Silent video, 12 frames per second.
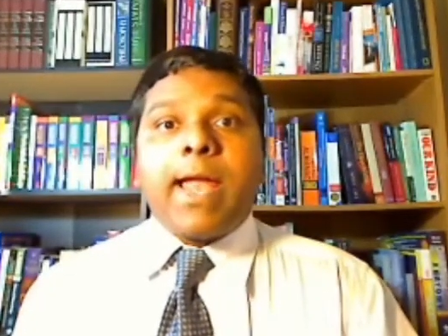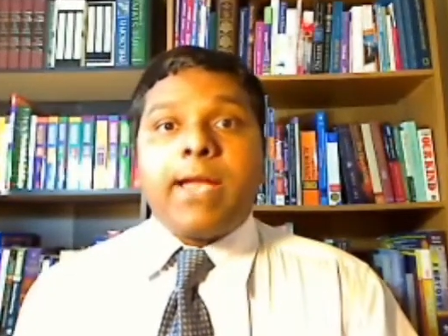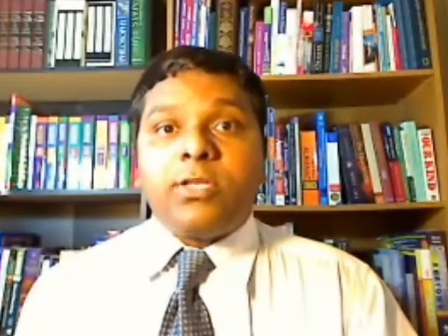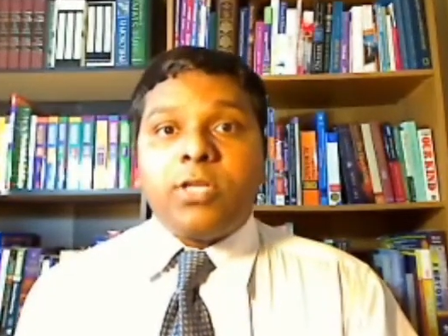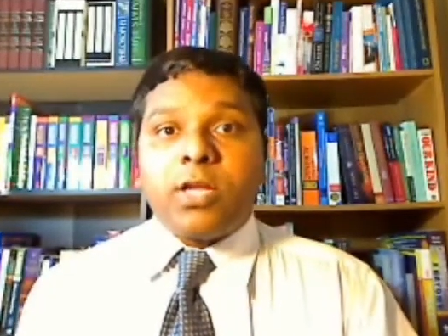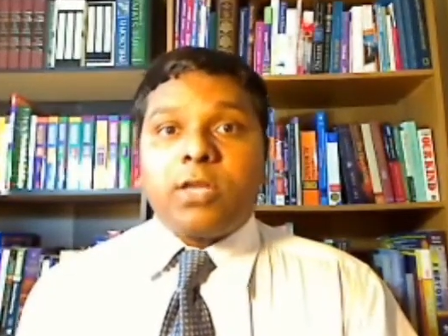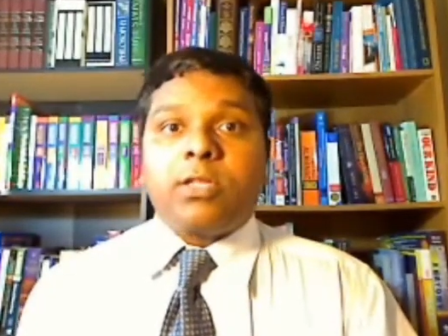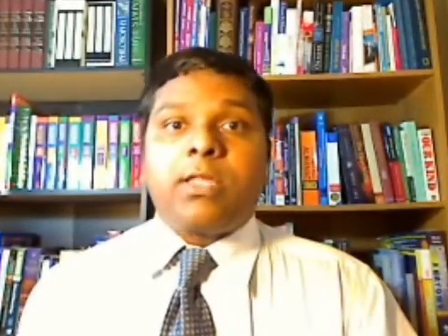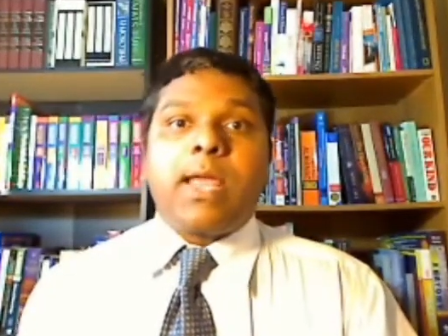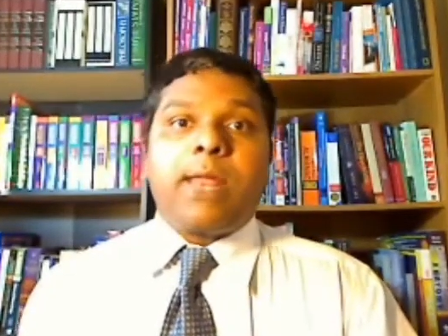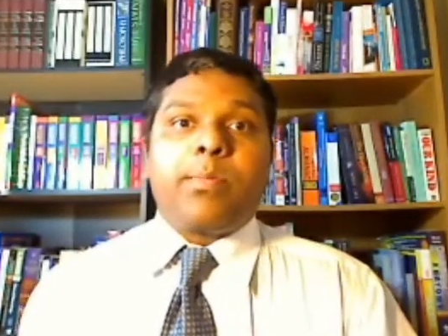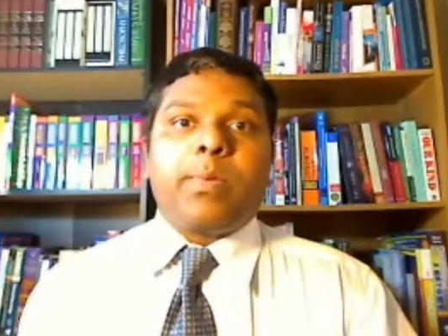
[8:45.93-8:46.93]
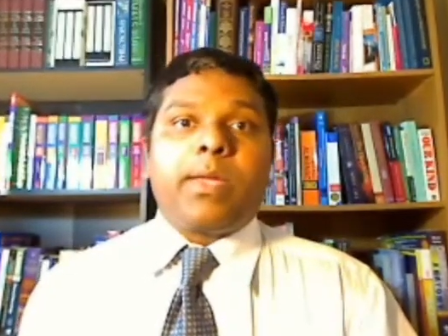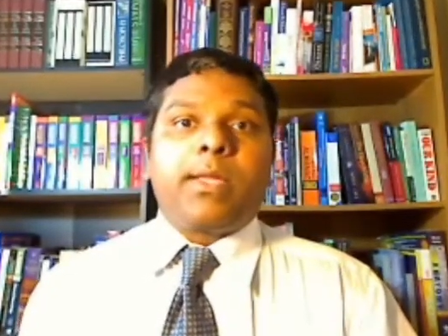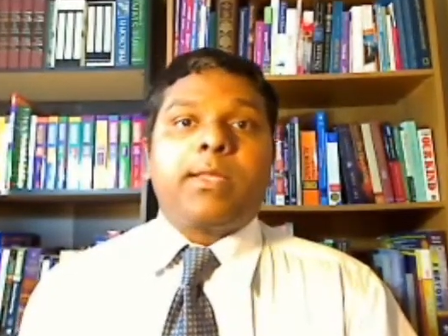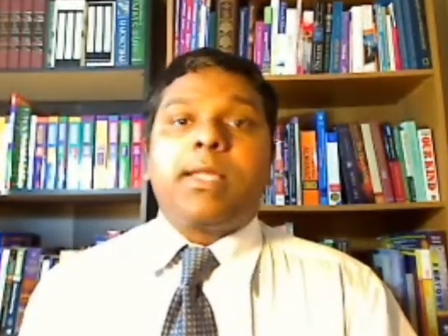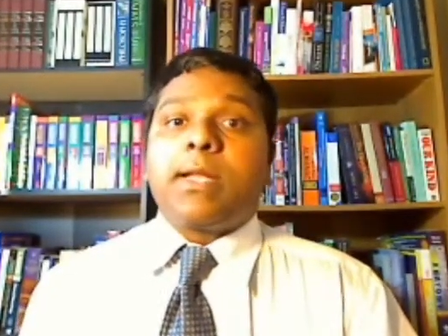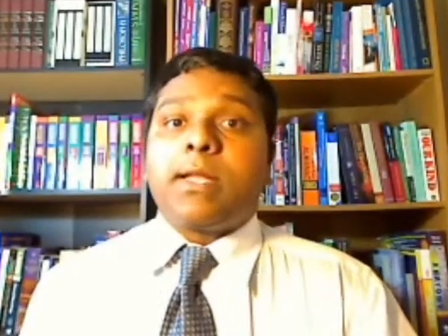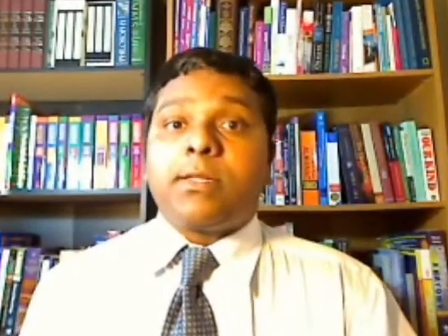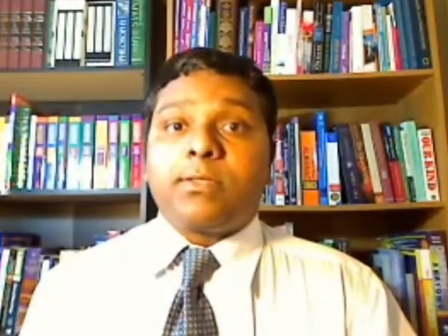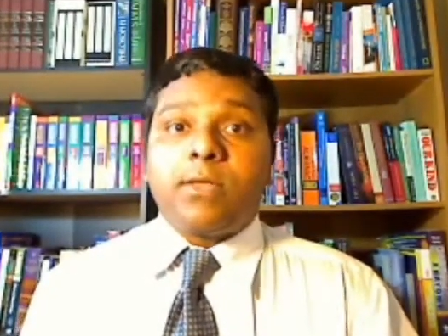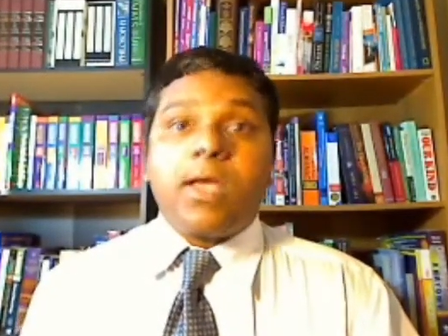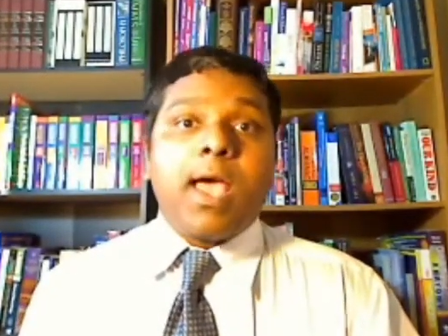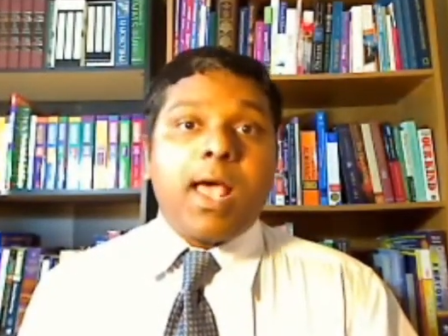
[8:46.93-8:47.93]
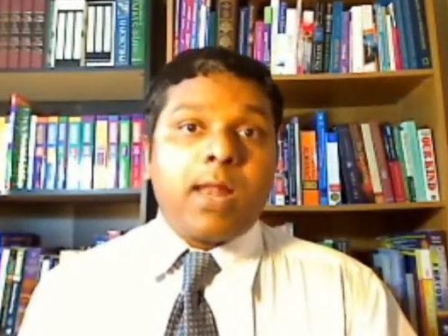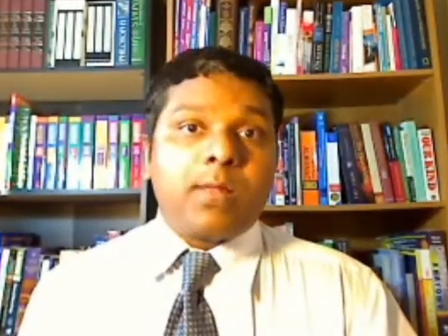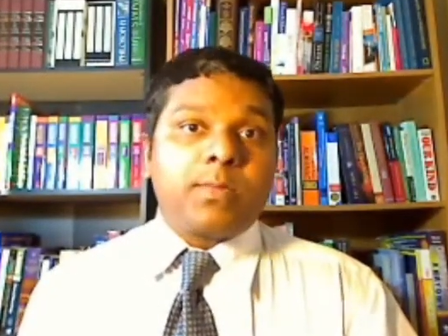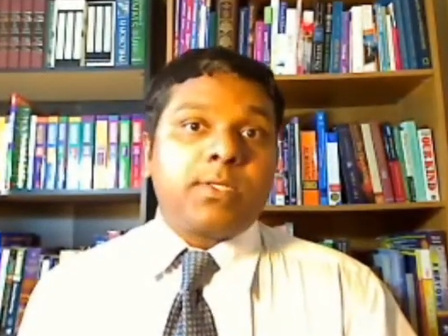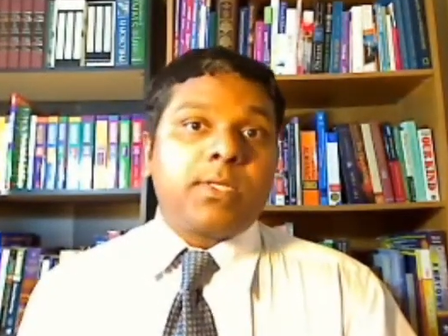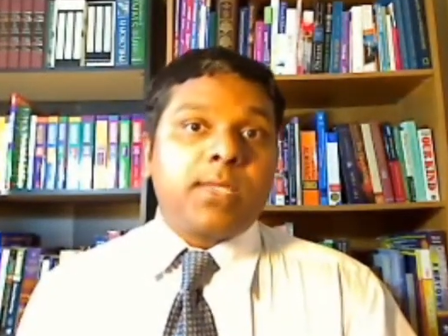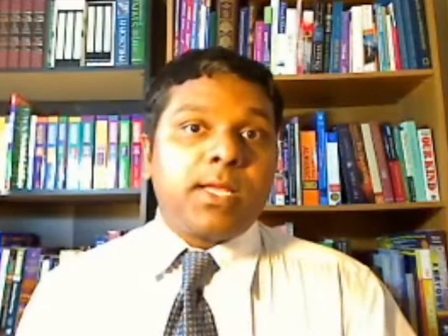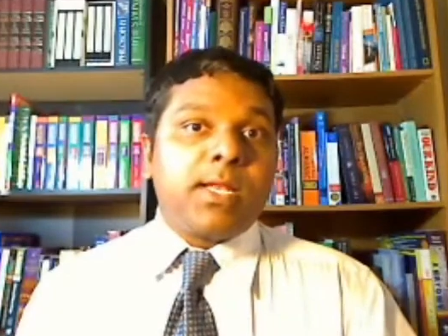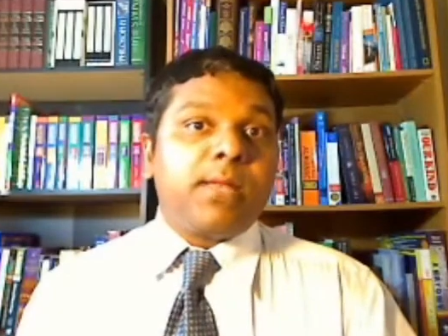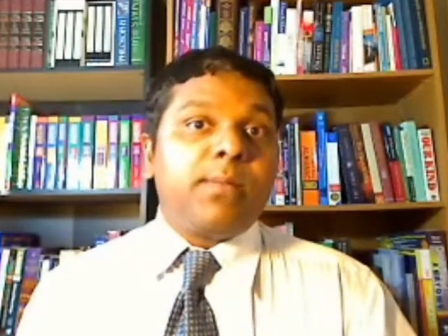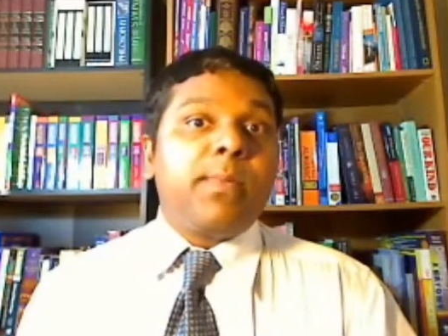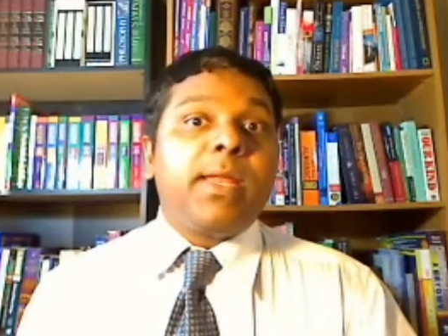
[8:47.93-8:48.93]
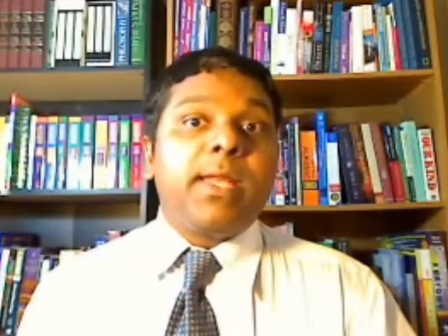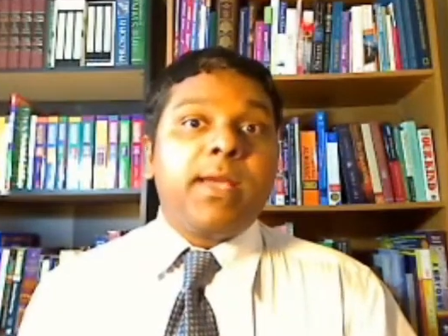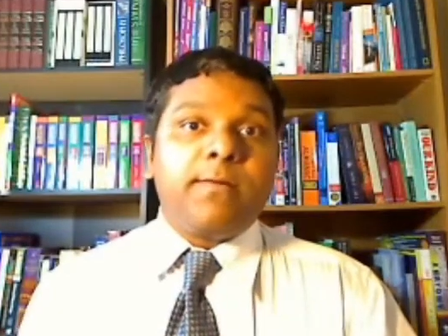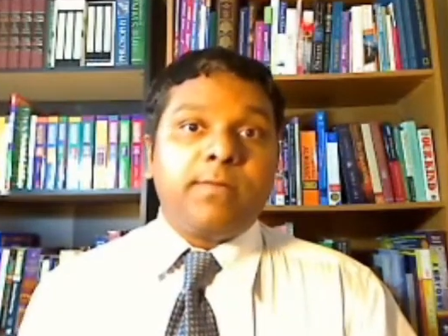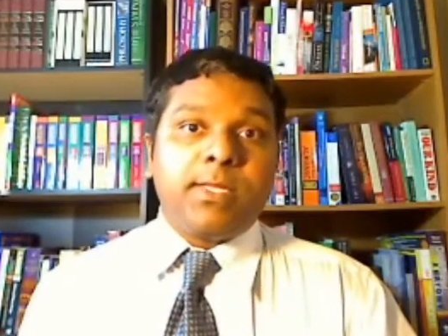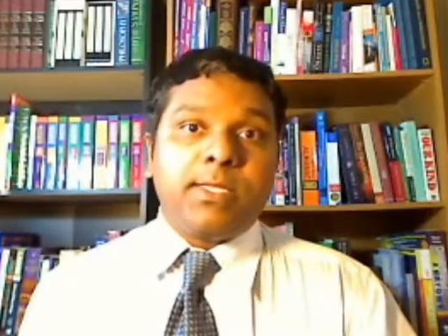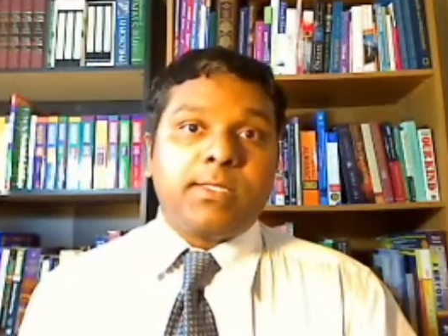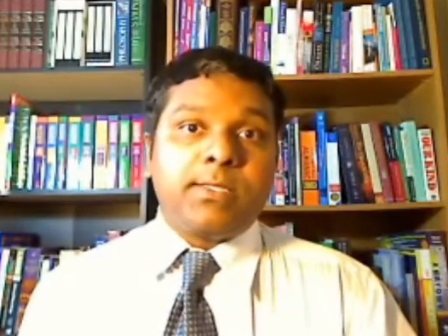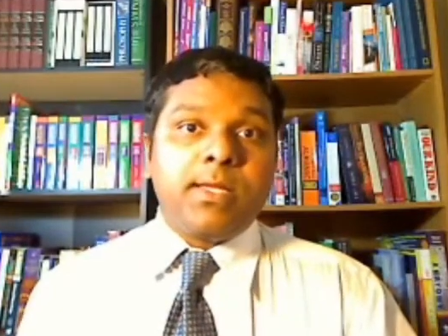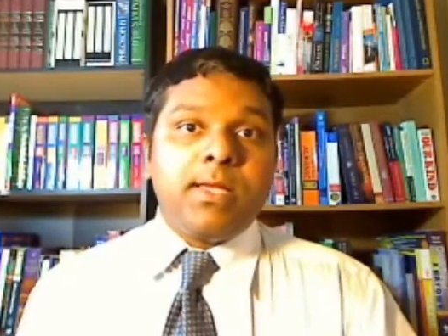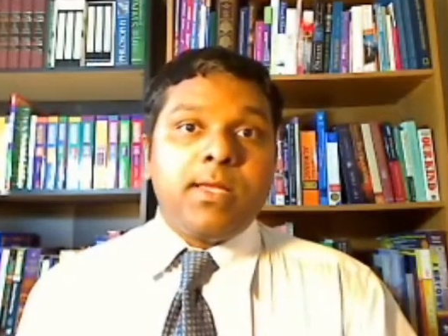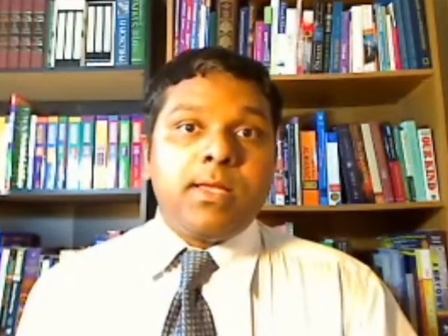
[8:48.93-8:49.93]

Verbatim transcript: adjunct therapy that also helps in many of these